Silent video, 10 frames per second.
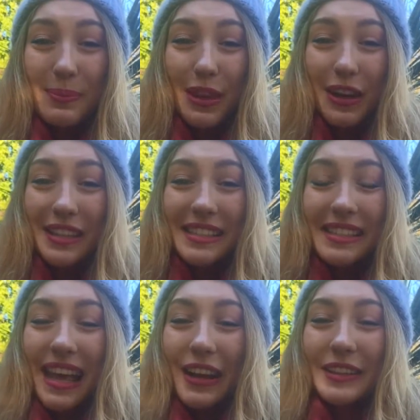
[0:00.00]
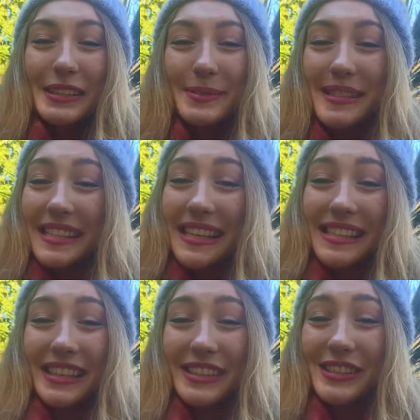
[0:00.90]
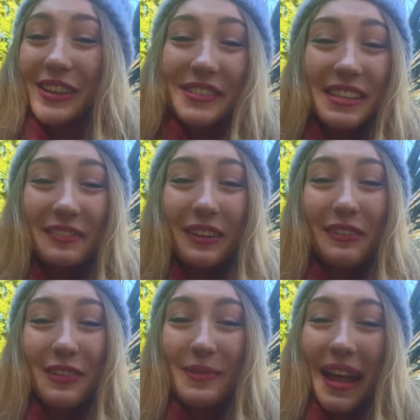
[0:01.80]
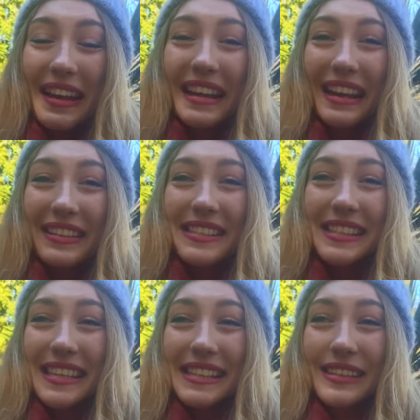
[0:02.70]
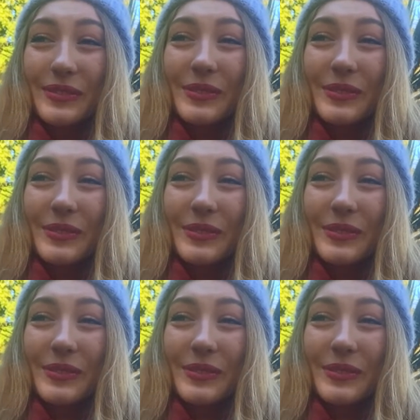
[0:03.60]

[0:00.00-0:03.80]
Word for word: because Christmas season is no different from any other season.